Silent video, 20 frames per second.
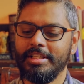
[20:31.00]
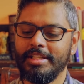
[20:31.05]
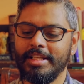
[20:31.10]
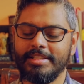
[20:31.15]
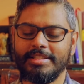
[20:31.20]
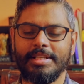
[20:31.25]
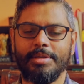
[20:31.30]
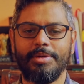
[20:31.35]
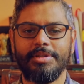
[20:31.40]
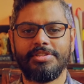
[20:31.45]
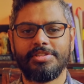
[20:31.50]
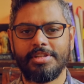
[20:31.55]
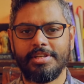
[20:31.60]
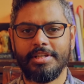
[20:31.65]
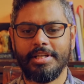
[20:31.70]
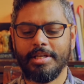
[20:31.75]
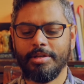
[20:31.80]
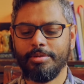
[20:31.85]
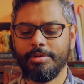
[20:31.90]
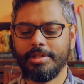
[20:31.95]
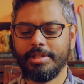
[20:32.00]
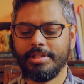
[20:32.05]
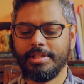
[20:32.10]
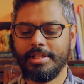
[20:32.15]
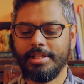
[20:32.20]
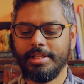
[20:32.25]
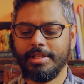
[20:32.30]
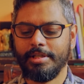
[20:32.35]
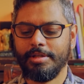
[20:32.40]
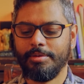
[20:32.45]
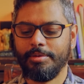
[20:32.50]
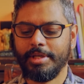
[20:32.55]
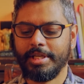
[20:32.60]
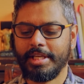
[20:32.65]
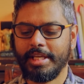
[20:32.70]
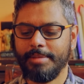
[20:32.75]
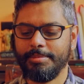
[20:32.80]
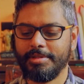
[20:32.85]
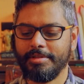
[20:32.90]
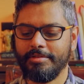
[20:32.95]
that's how I started out. When
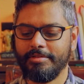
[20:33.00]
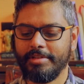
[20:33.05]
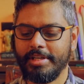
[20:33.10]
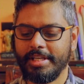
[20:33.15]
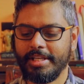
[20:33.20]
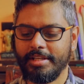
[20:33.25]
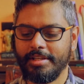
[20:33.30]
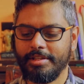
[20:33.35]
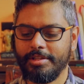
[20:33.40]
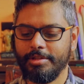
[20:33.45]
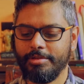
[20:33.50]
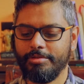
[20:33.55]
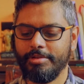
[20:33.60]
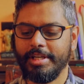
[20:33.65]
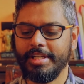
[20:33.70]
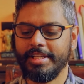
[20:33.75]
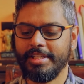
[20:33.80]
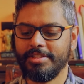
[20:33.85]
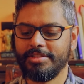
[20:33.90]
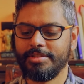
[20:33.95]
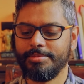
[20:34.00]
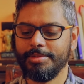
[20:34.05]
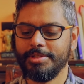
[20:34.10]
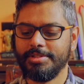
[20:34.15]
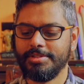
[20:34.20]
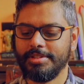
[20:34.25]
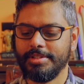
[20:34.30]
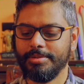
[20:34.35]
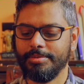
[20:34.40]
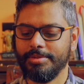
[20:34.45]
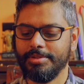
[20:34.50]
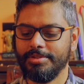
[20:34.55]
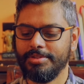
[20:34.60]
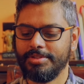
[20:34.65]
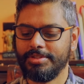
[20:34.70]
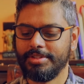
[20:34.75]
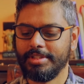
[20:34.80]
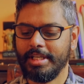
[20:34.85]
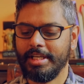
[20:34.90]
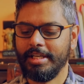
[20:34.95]
it came to writing good writing instruments, it
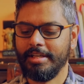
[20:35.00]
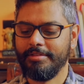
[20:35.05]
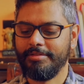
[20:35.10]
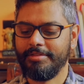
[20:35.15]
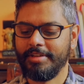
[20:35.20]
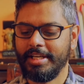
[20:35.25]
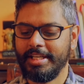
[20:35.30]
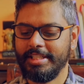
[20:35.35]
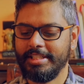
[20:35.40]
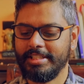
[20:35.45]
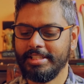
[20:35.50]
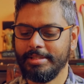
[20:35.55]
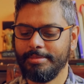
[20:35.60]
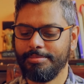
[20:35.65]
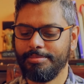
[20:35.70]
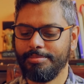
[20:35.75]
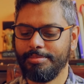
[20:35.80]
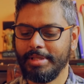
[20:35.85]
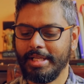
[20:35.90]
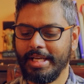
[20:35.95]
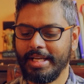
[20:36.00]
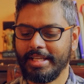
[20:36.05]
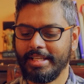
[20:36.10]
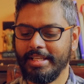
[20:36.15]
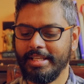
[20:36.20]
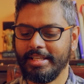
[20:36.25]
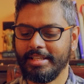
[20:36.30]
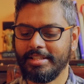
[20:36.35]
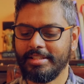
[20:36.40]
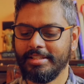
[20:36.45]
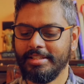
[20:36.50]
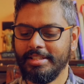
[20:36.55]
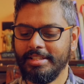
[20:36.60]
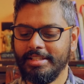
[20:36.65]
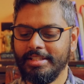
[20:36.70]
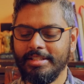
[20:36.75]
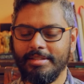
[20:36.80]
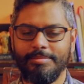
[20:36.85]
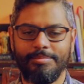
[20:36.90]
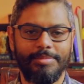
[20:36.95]
was fine tip black ink.
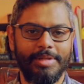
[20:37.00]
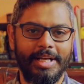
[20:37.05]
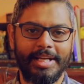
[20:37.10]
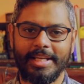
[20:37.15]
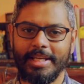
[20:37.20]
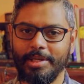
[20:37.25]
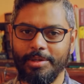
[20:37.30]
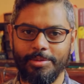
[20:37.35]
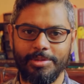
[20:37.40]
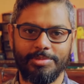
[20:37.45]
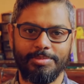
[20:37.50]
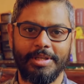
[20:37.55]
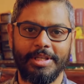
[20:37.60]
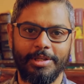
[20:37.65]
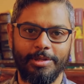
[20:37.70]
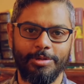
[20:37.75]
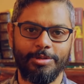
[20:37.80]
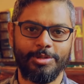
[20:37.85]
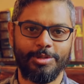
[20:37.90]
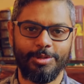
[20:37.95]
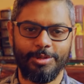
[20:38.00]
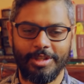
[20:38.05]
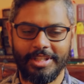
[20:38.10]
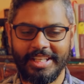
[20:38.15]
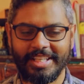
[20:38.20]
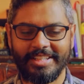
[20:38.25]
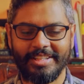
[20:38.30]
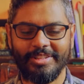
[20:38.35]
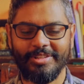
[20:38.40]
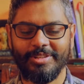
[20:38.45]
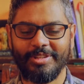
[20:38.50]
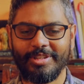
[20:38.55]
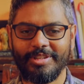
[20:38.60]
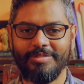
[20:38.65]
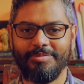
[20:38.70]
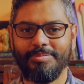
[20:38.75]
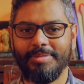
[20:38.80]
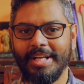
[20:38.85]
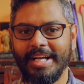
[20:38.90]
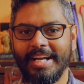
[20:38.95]
Black ink was my go-to. I like the look
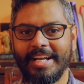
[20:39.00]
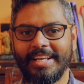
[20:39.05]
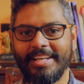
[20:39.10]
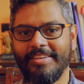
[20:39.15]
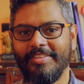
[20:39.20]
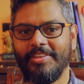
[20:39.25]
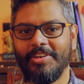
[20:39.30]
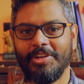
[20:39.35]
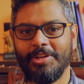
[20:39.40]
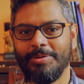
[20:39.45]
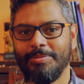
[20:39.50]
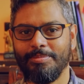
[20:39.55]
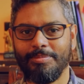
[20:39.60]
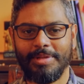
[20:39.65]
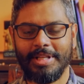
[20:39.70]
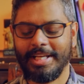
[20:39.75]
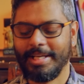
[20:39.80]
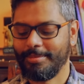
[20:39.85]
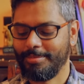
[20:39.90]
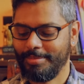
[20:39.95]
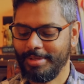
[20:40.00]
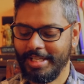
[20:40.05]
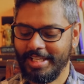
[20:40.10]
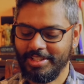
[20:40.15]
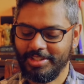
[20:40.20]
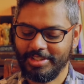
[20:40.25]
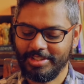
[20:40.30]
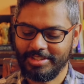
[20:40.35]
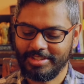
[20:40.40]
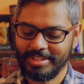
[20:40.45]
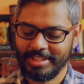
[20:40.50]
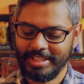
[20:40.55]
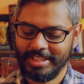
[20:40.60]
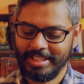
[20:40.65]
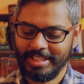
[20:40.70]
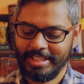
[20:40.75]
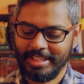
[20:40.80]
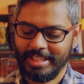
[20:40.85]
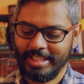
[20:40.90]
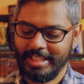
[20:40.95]
of black on blank pages.
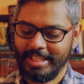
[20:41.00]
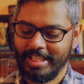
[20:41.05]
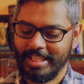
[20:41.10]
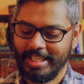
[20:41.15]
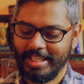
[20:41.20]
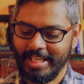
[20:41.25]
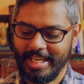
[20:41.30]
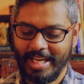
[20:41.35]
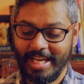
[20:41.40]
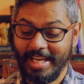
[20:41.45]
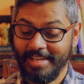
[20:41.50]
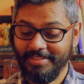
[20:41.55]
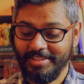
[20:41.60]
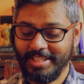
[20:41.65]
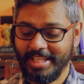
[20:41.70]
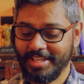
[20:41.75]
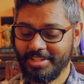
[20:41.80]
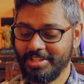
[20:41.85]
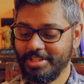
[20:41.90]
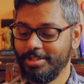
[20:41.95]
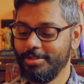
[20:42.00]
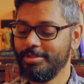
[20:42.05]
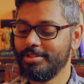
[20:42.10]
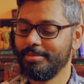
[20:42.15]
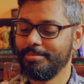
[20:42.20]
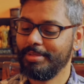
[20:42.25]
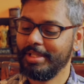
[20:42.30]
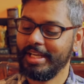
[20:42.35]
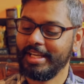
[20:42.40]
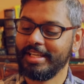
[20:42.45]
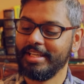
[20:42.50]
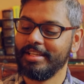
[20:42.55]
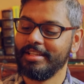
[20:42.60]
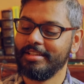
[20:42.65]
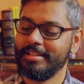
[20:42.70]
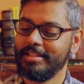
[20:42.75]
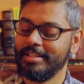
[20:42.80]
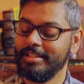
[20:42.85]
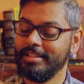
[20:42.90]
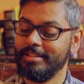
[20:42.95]
And I haven't actually used black
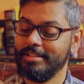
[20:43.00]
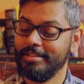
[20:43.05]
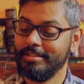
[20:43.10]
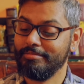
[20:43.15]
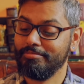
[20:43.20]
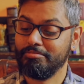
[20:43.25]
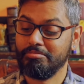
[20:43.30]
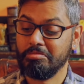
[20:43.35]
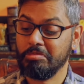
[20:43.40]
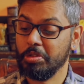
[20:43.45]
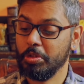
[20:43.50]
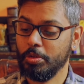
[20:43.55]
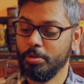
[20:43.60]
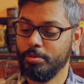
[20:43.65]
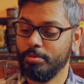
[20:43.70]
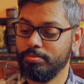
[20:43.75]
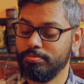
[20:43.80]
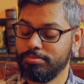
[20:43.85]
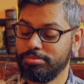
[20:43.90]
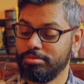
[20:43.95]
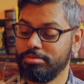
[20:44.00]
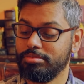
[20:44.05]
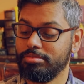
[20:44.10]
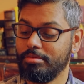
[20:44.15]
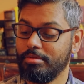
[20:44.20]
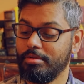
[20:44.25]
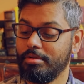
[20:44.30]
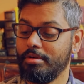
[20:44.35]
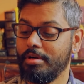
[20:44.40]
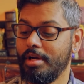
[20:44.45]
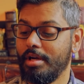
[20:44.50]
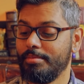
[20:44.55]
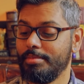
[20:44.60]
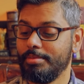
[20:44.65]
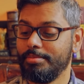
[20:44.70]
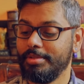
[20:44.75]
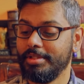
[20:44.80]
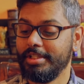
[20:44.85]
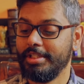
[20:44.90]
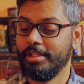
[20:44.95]
ink in
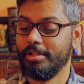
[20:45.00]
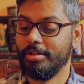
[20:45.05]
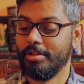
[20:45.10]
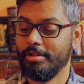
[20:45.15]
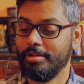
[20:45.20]
probably